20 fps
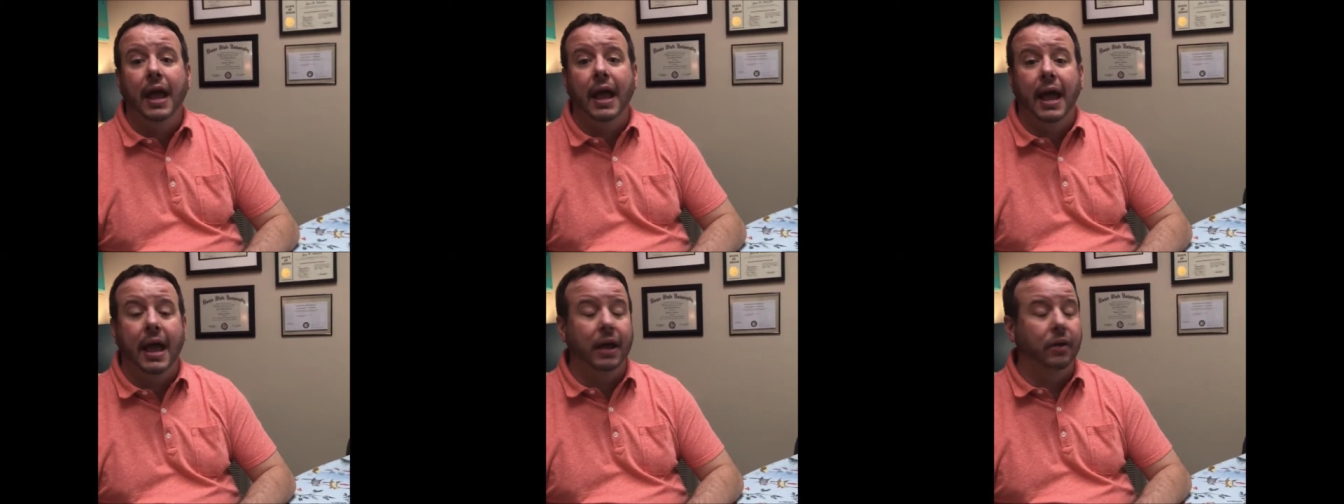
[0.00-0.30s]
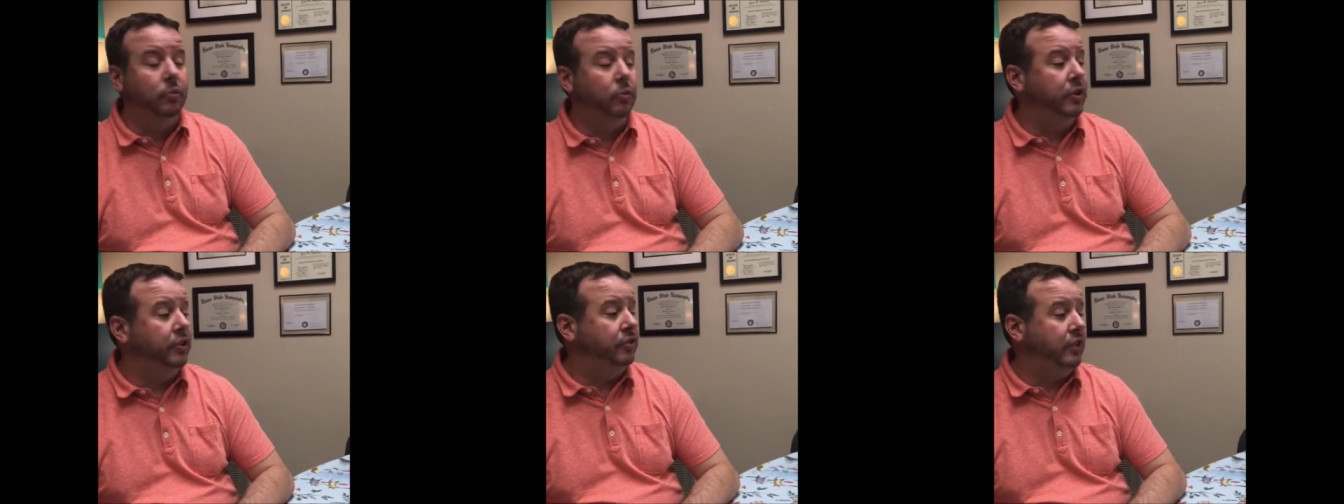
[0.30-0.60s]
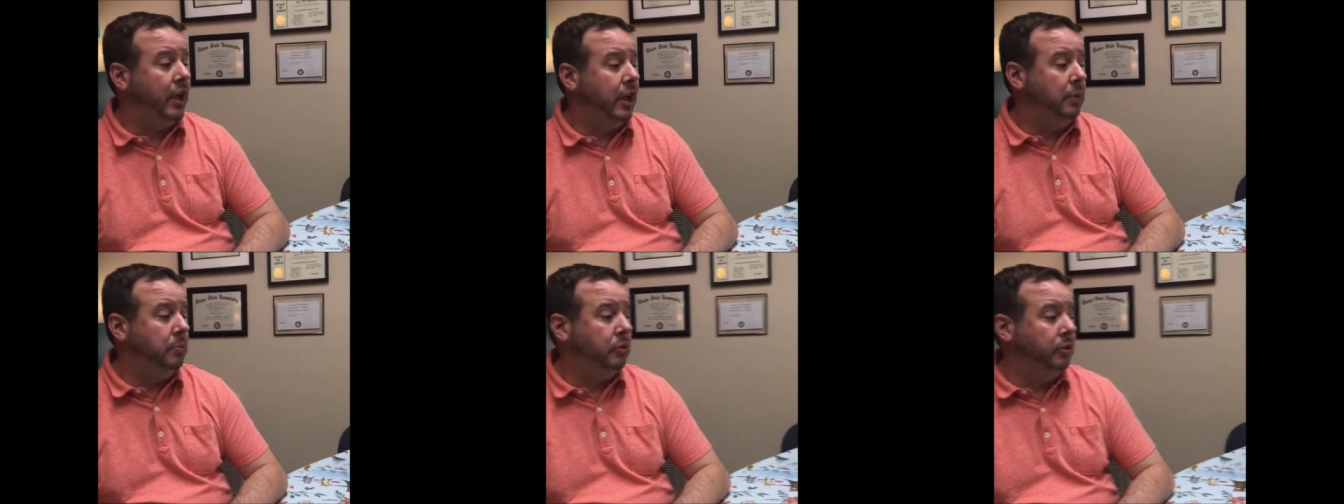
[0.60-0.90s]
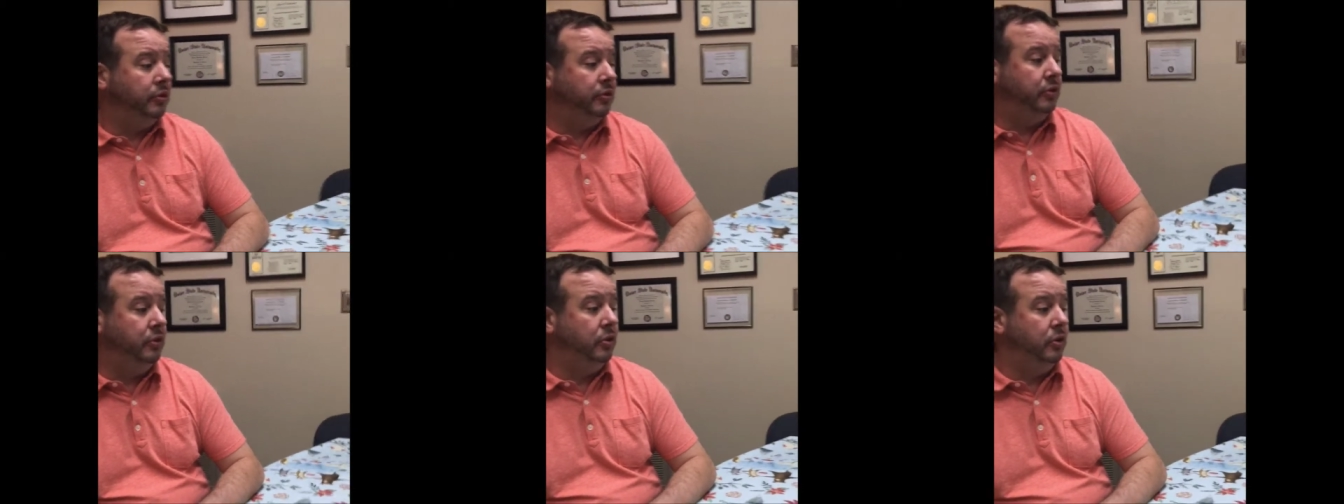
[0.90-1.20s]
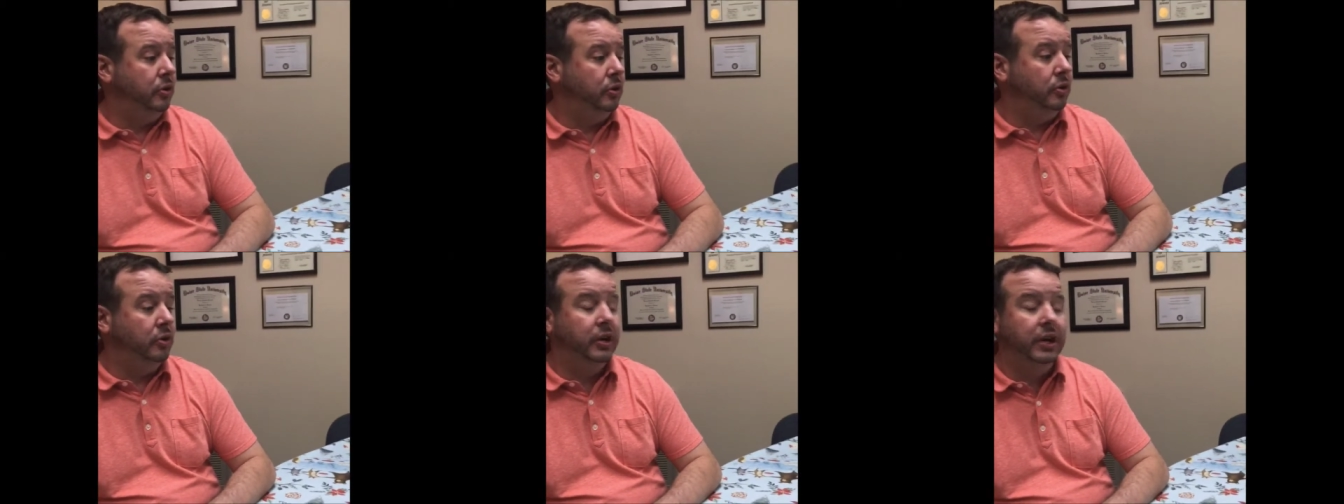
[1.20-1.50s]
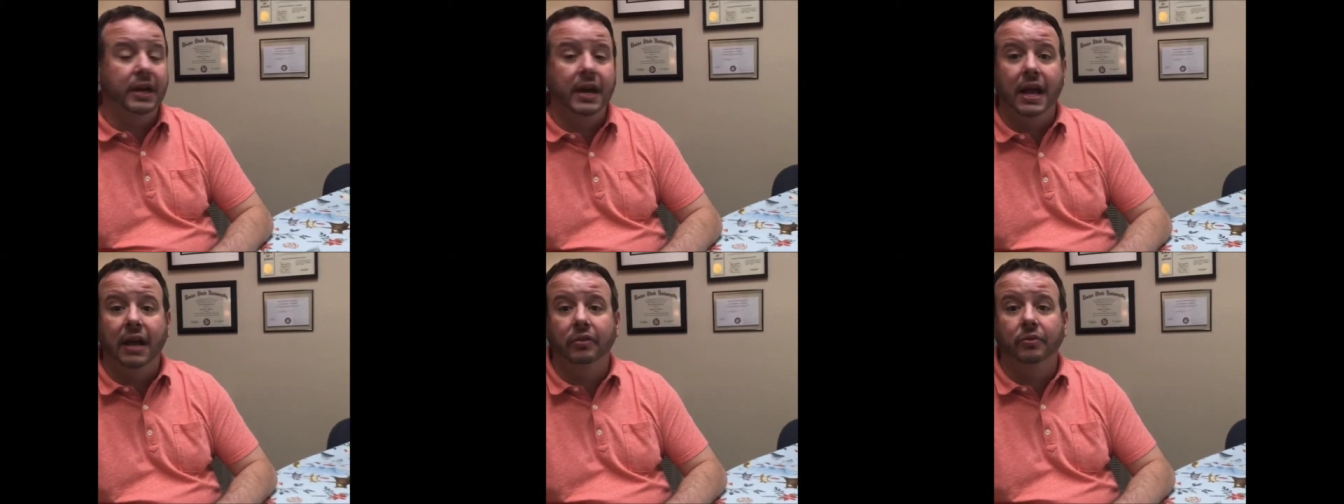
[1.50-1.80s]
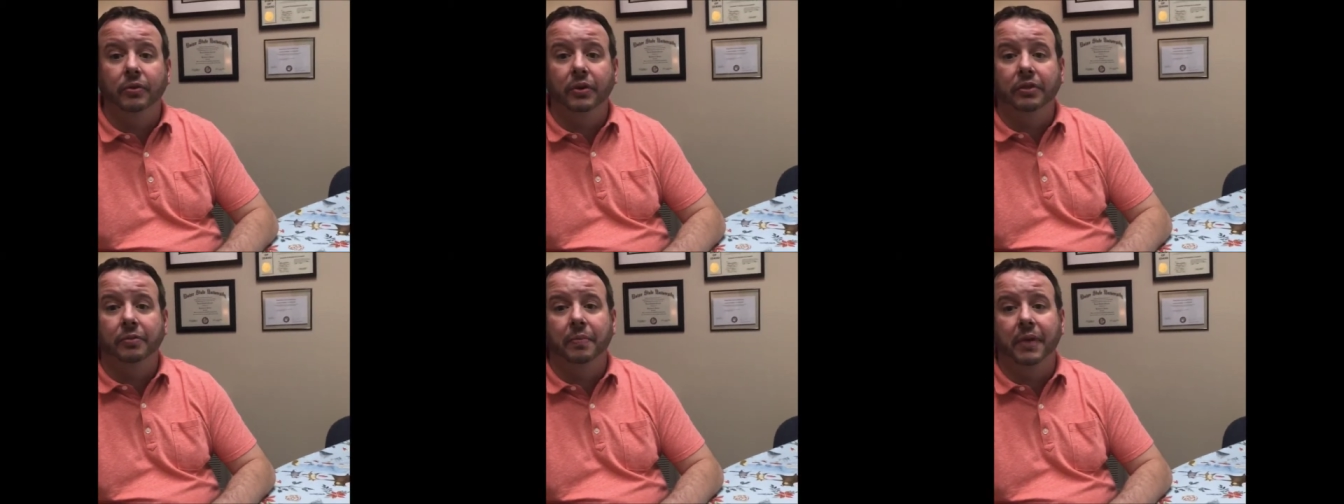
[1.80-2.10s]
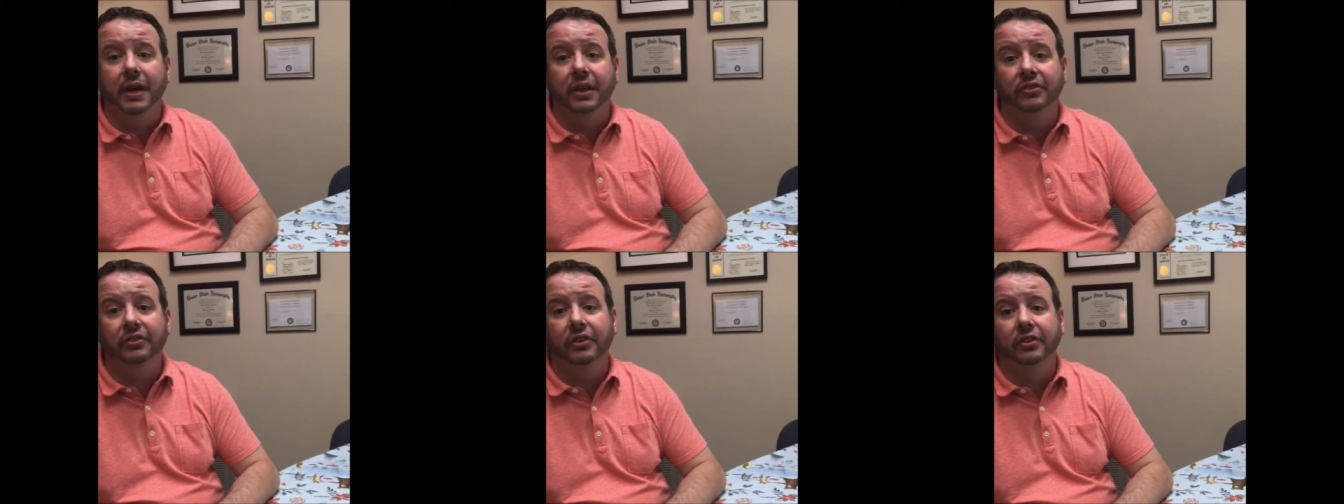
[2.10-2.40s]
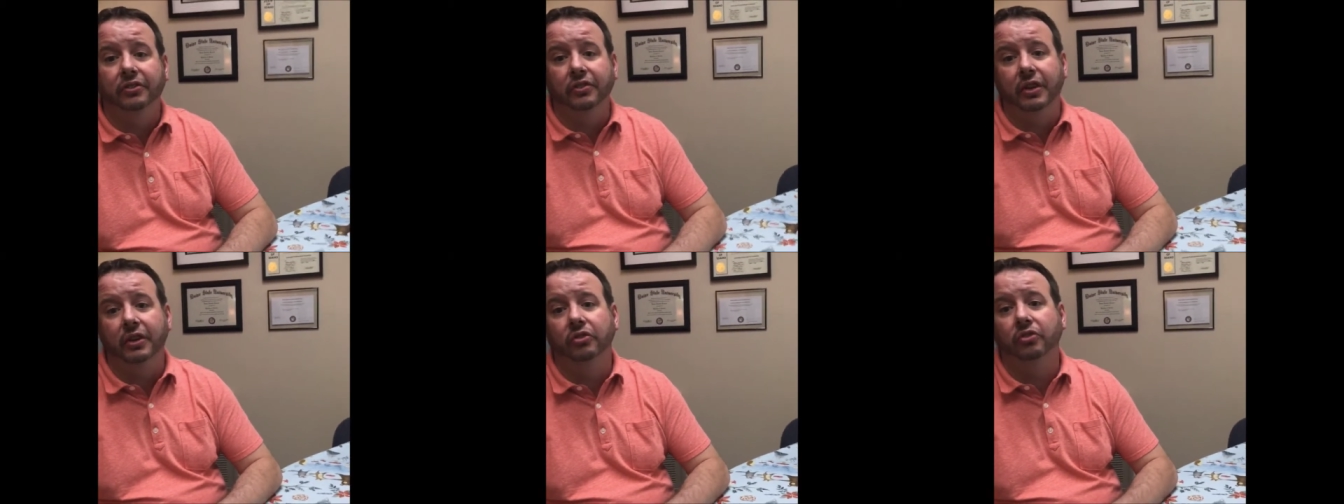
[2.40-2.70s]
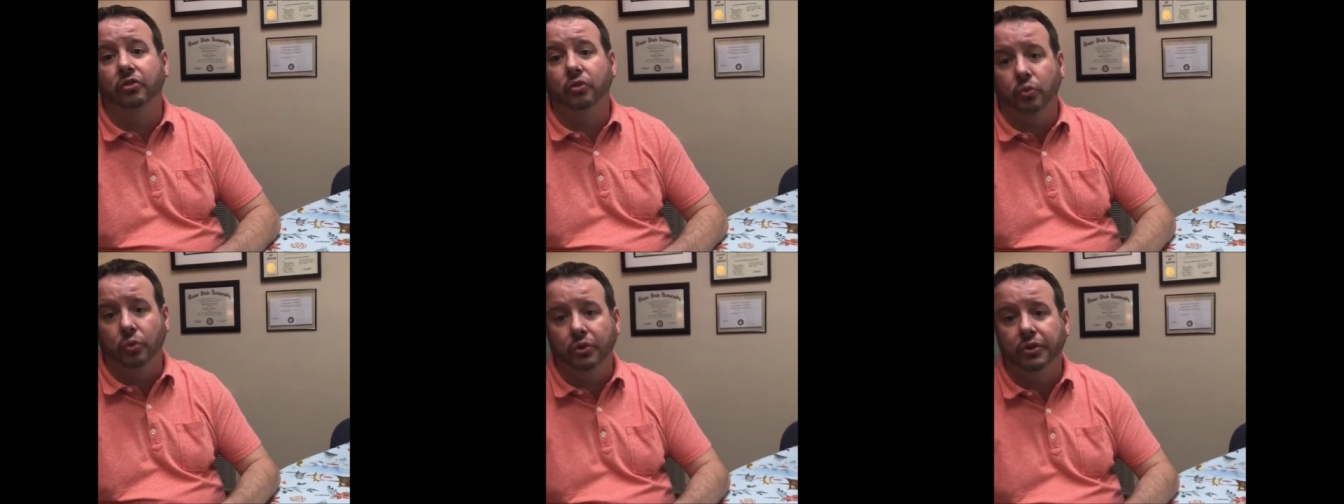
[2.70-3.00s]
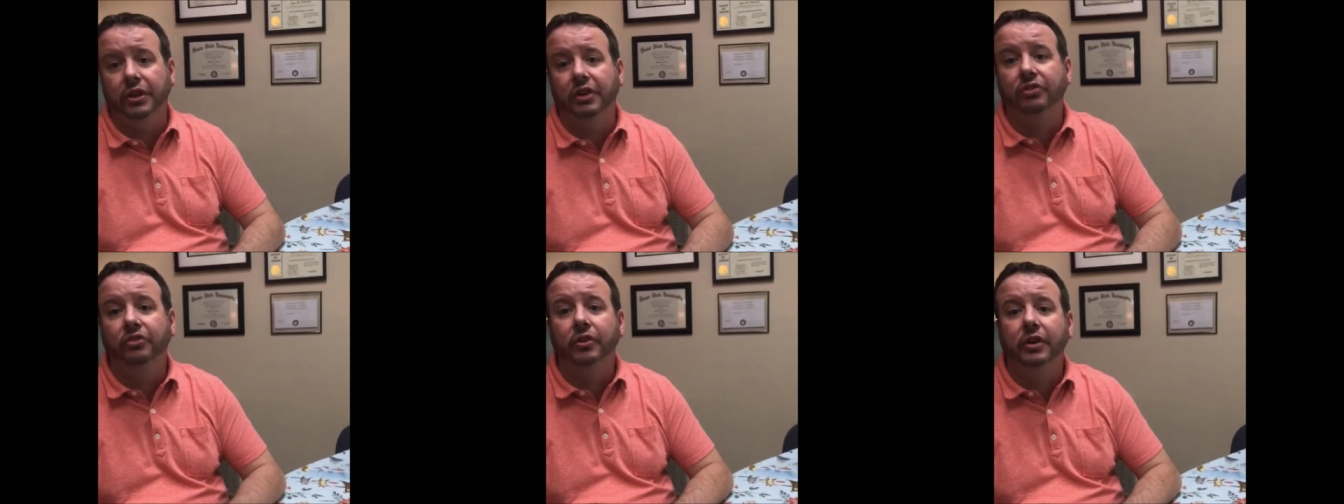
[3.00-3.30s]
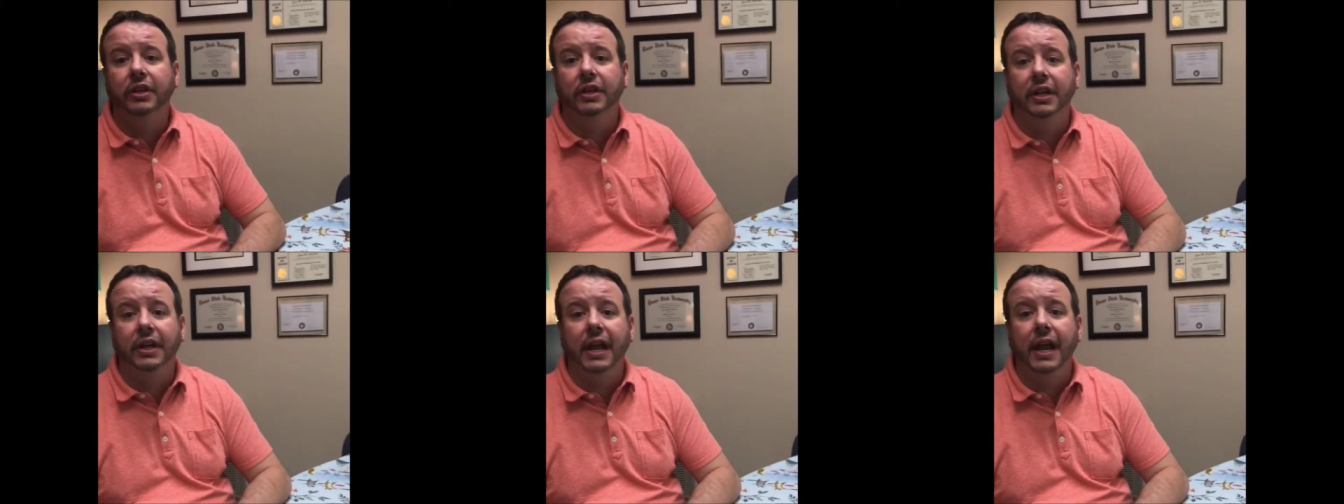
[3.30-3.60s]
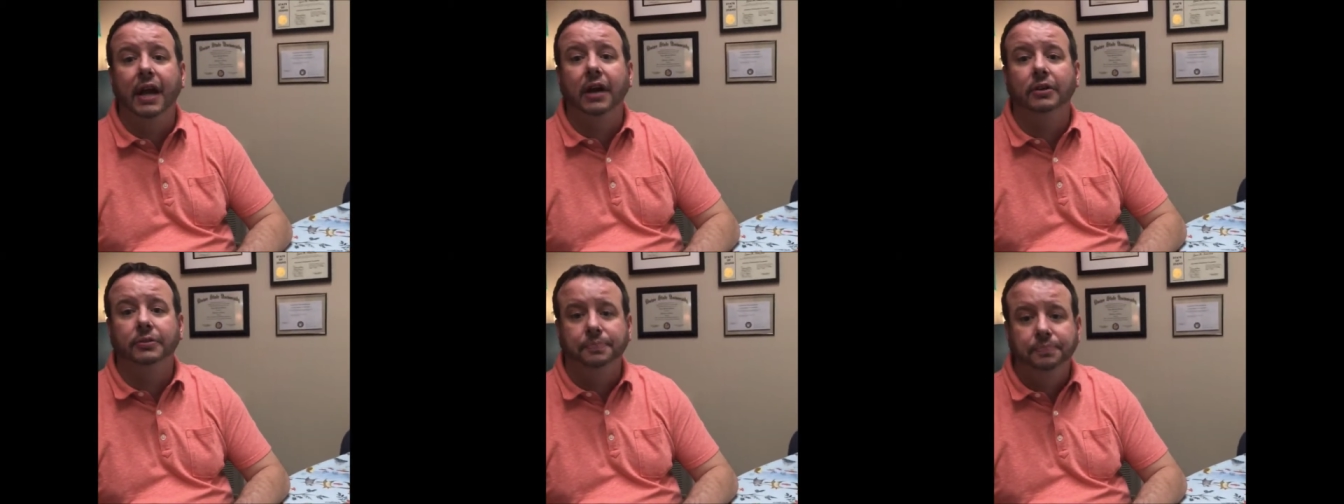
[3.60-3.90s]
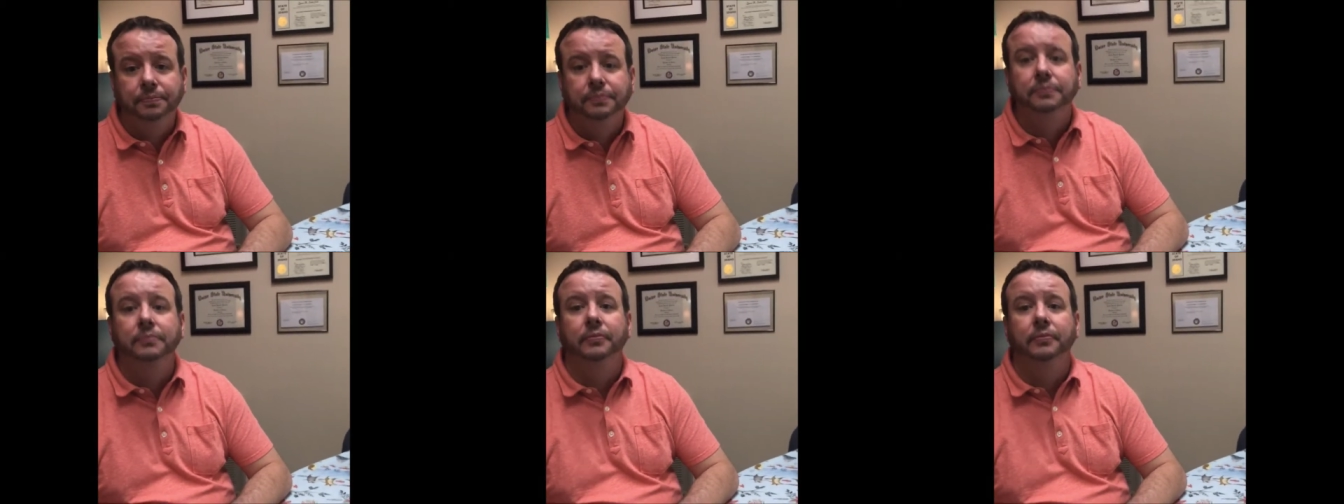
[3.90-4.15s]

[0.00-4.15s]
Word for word: and was able to connect with my existing school district account.